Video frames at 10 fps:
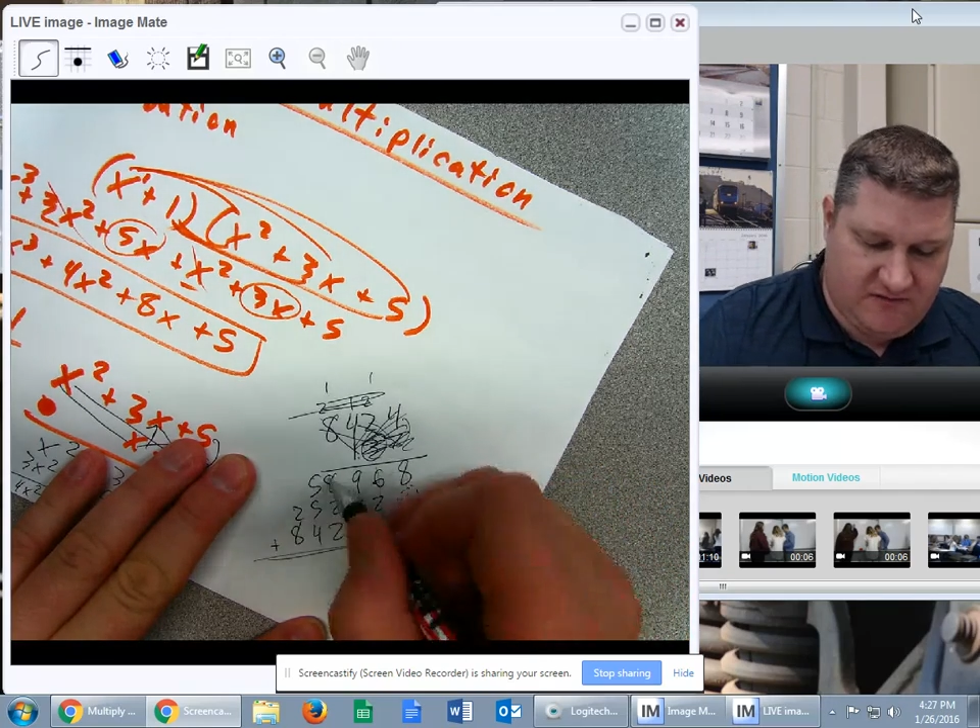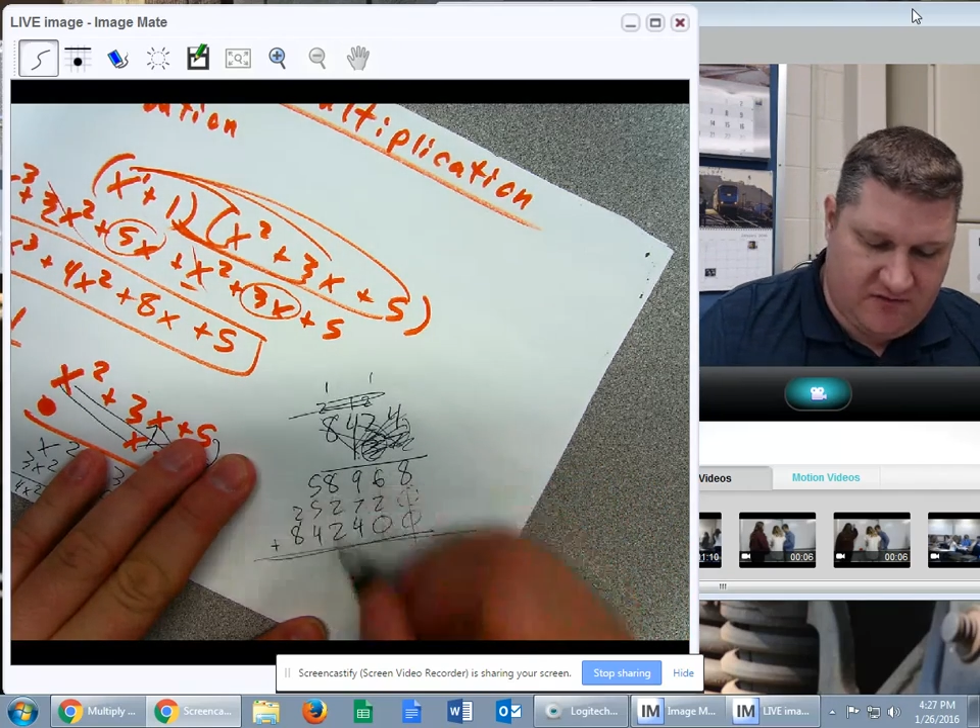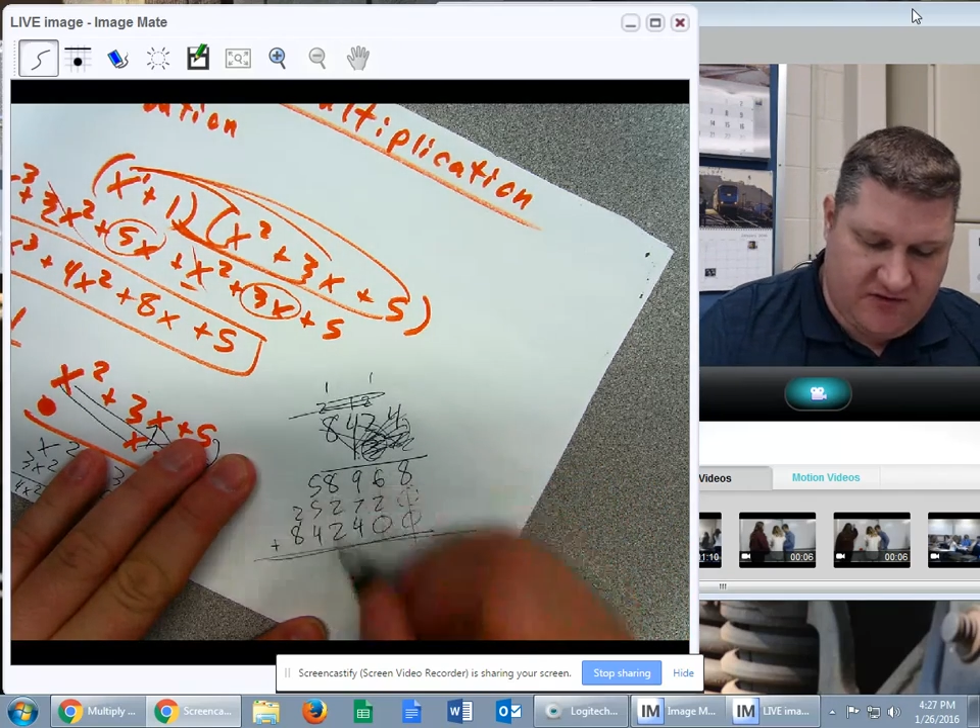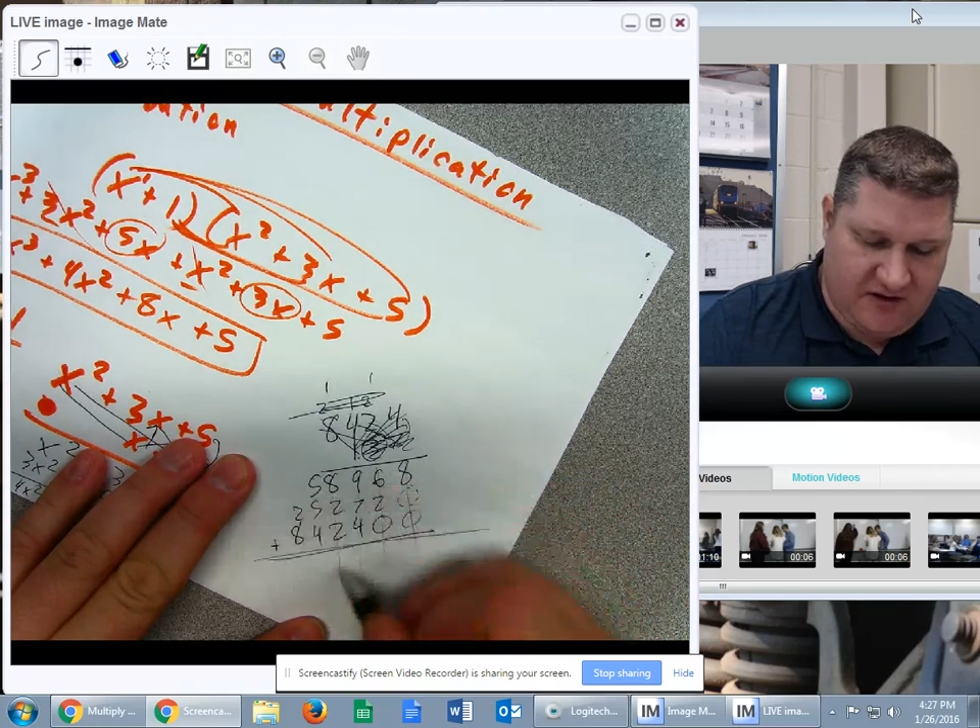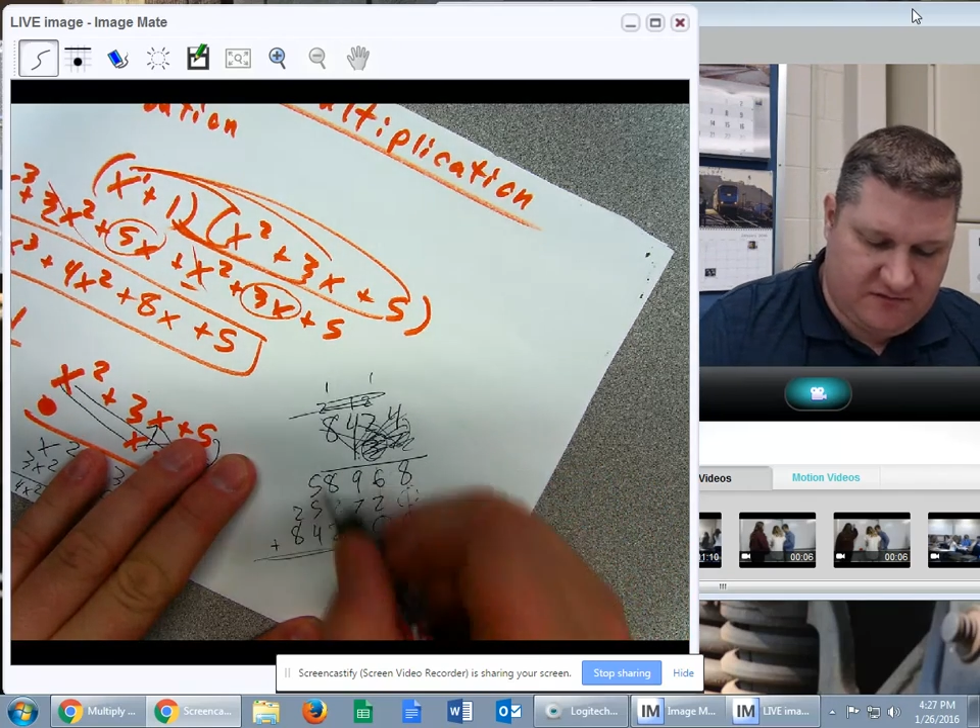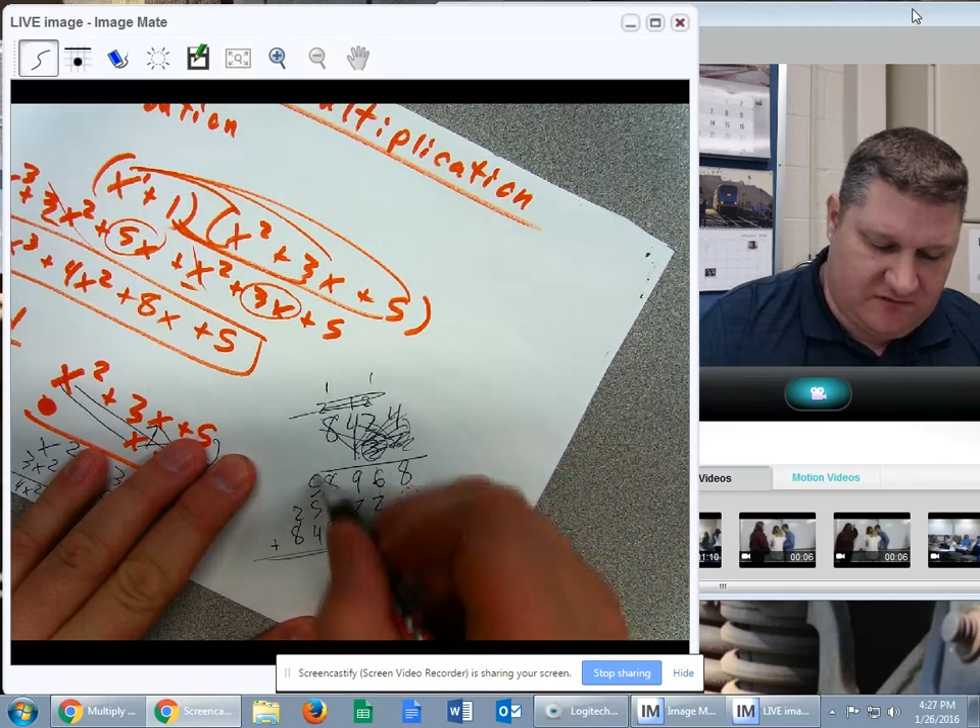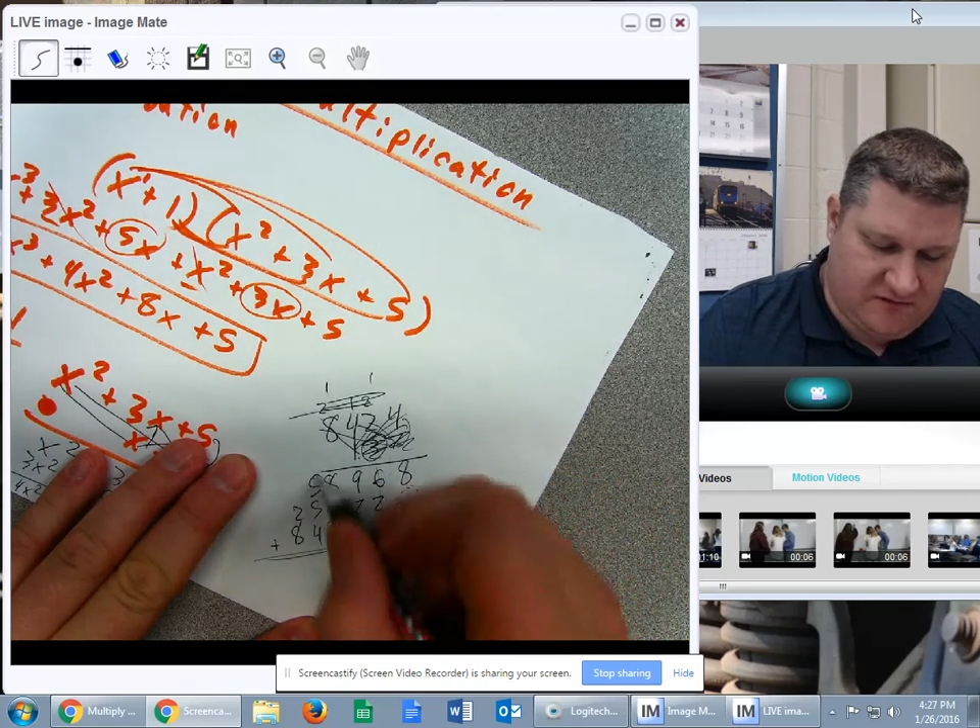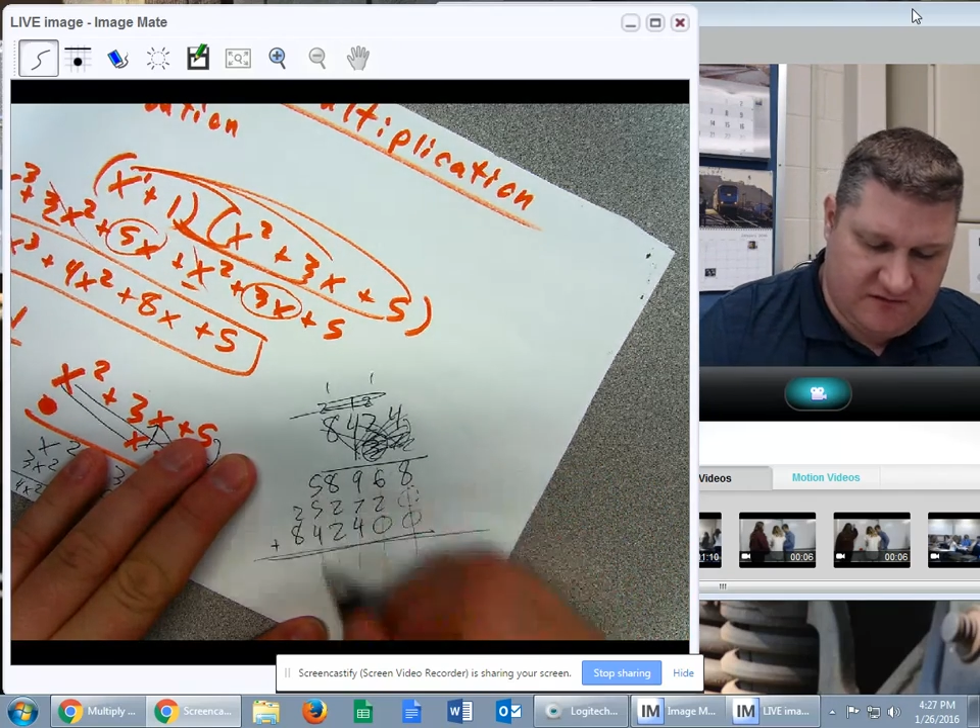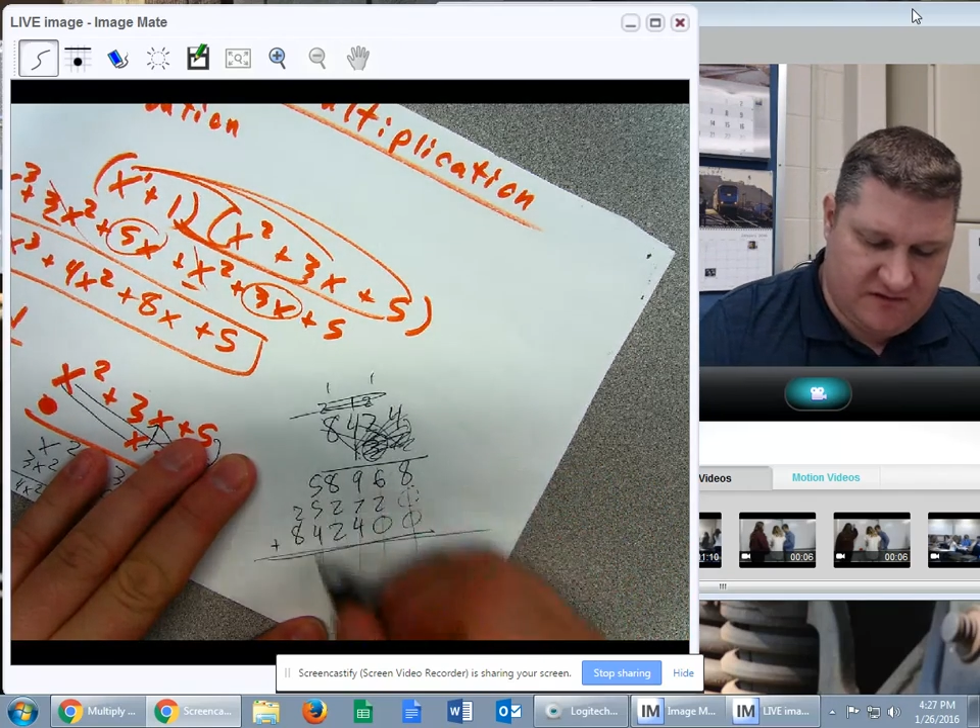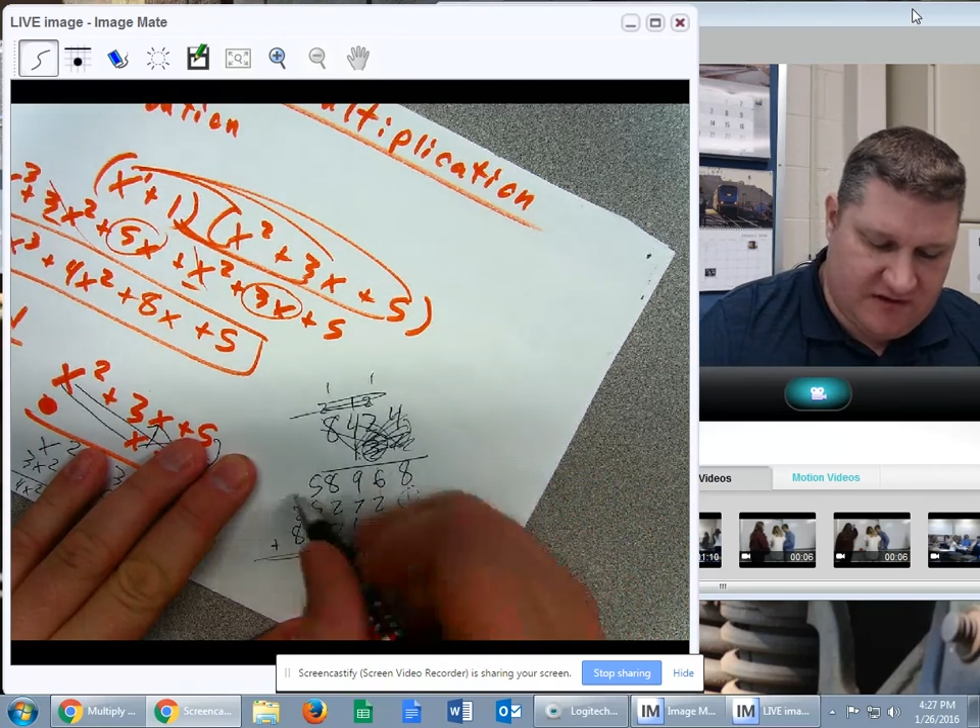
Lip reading: the thousands, the 10,000s,